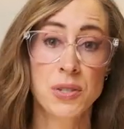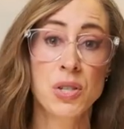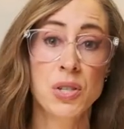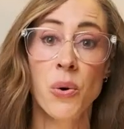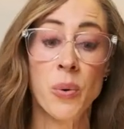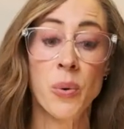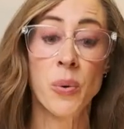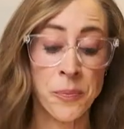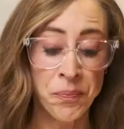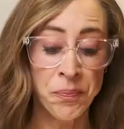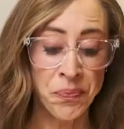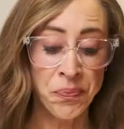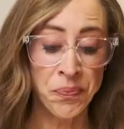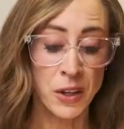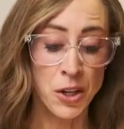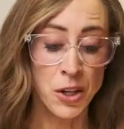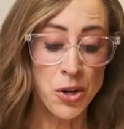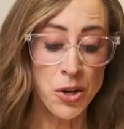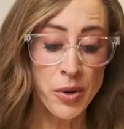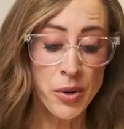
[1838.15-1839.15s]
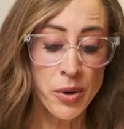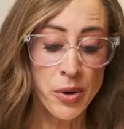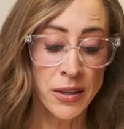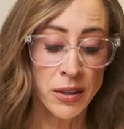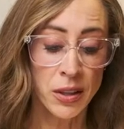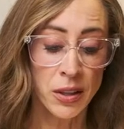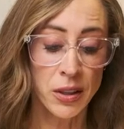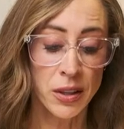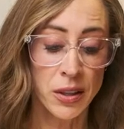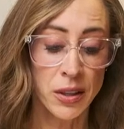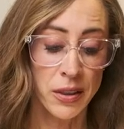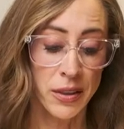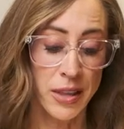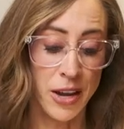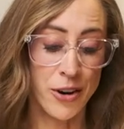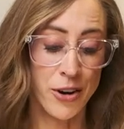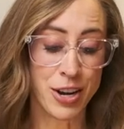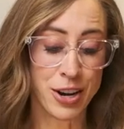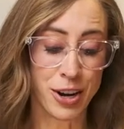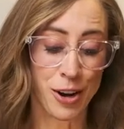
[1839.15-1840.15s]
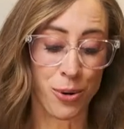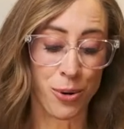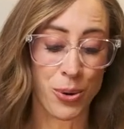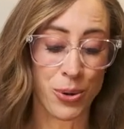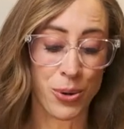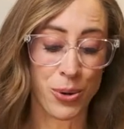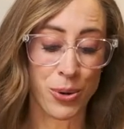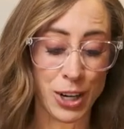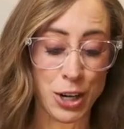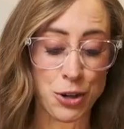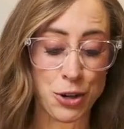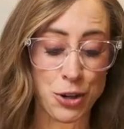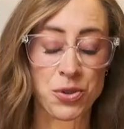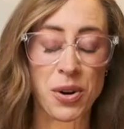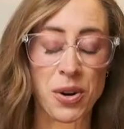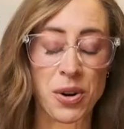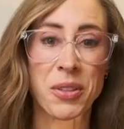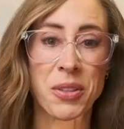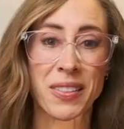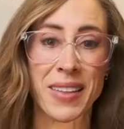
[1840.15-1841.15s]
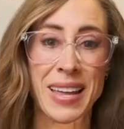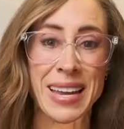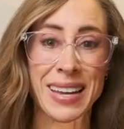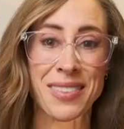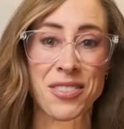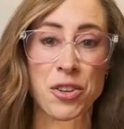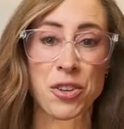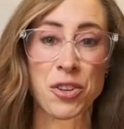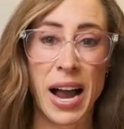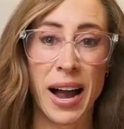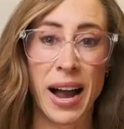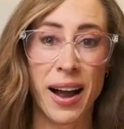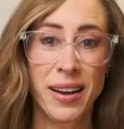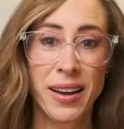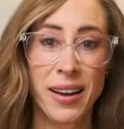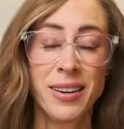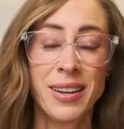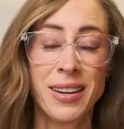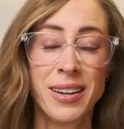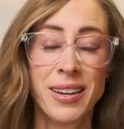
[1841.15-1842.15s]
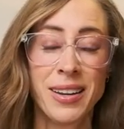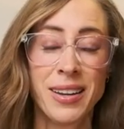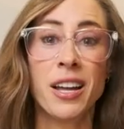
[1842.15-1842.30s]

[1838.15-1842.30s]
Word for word: So you can, there you go, Whole30 just dropped the link in the chat.